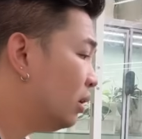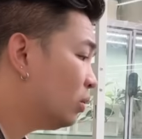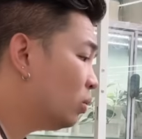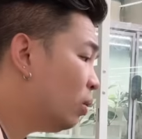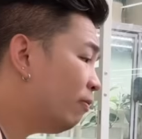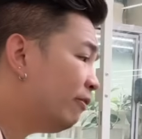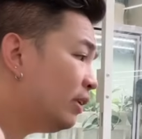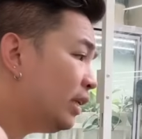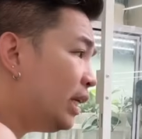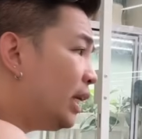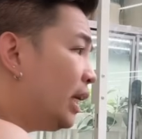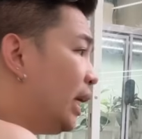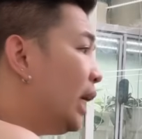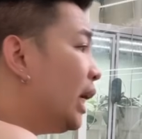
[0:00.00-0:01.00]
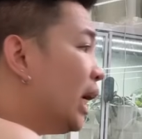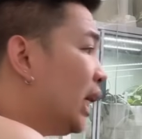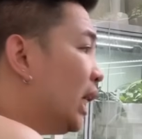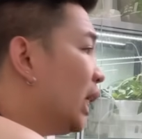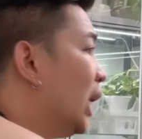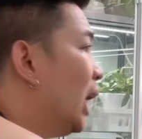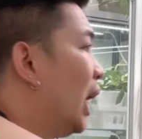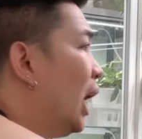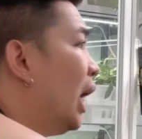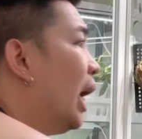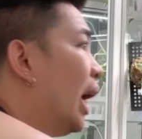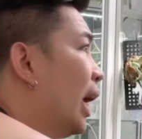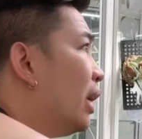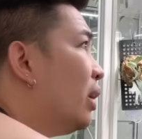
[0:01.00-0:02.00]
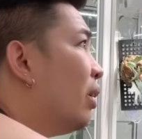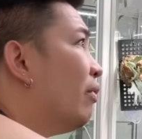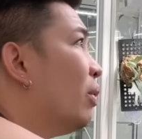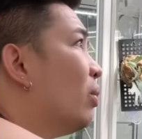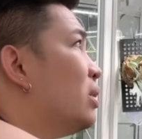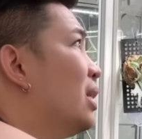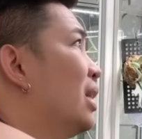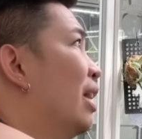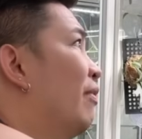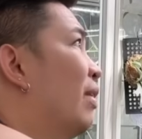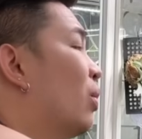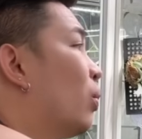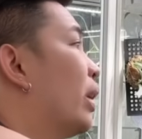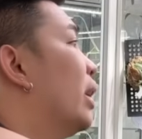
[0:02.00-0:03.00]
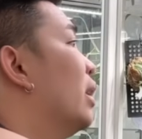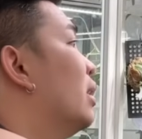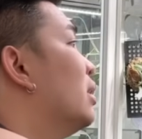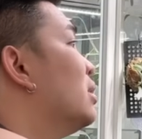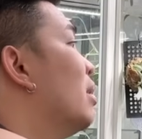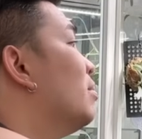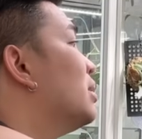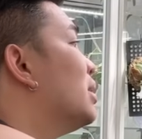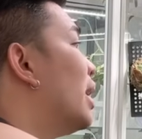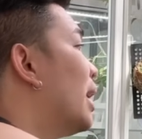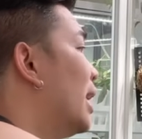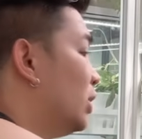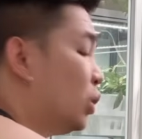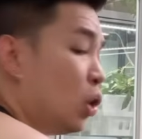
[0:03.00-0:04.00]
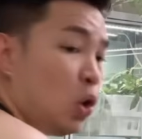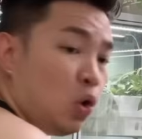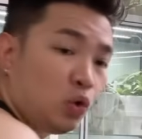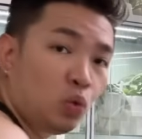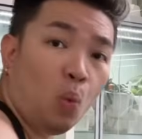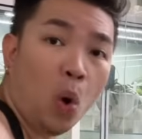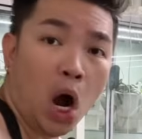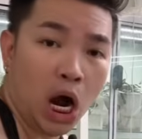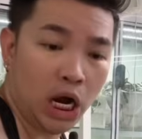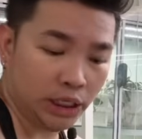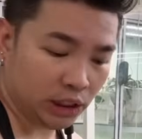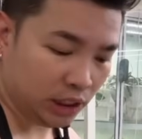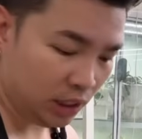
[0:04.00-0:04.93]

to hopefully kill any of those living organisms that I don't want.